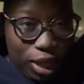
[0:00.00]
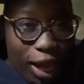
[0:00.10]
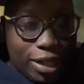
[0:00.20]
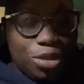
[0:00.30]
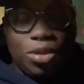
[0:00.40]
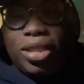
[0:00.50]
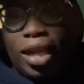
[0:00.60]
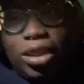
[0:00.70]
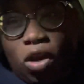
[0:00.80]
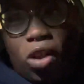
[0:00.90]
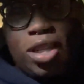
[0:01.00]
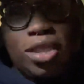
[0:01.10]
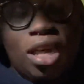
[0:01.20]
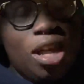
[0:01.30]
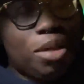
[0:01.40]
as soon as I saw
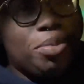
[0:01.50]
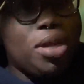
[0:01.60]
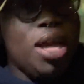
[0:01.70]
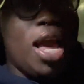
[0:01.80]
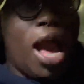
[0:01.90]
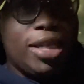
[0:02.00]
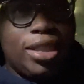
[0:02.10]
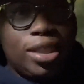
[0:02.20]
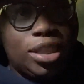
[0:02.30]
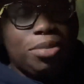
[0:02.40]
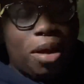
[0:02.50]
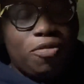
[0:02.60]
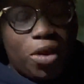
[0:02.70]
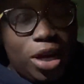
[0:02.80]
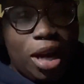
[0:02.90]
this cup, I sent it to my
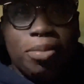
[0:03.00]
friend.